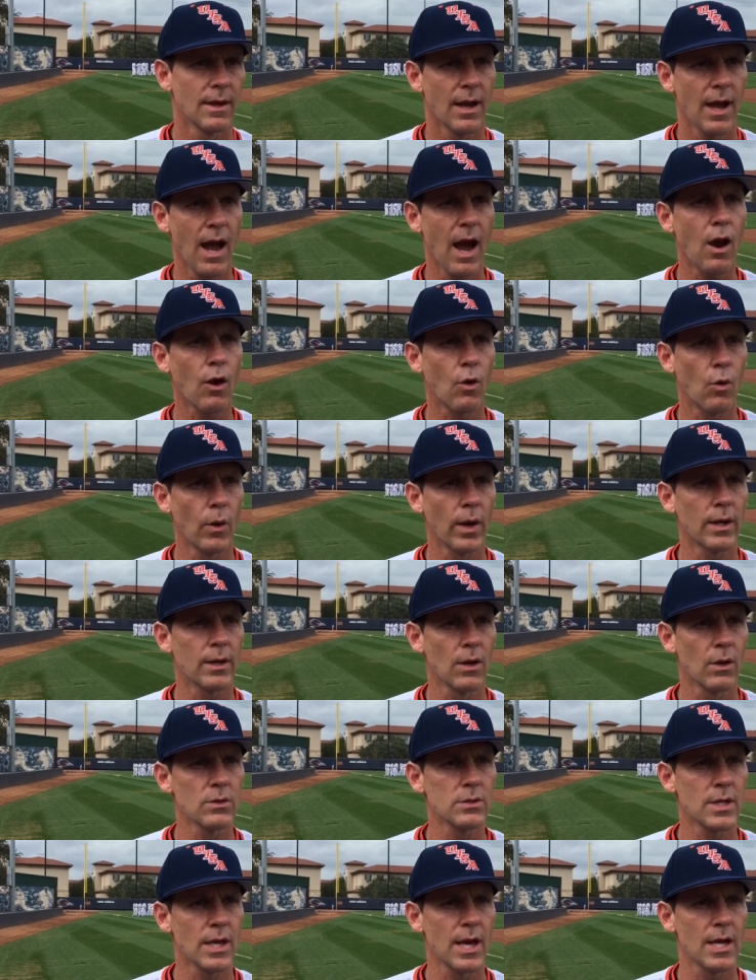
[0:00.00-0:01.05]
how quick
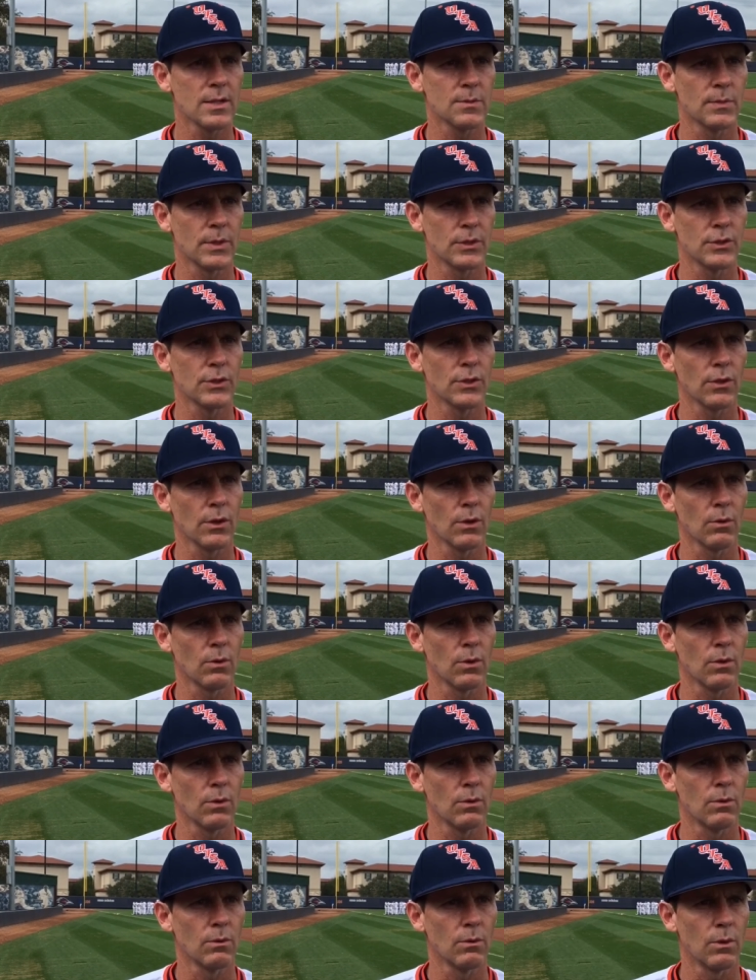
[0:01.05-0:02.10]
those guys mature
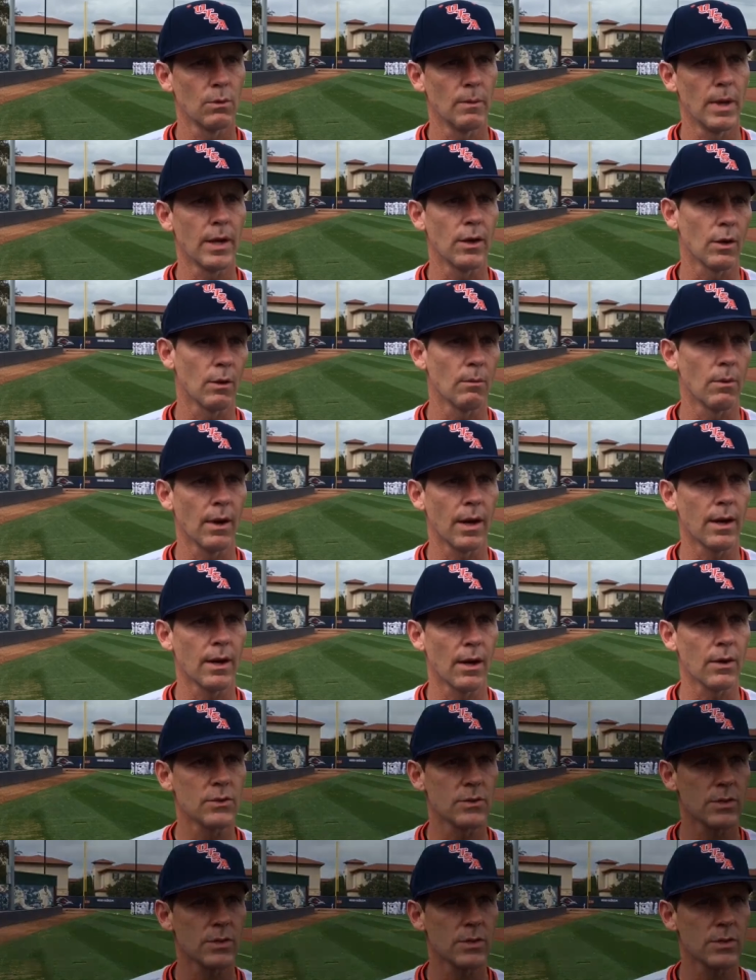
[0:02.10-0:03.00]
will, will make or break our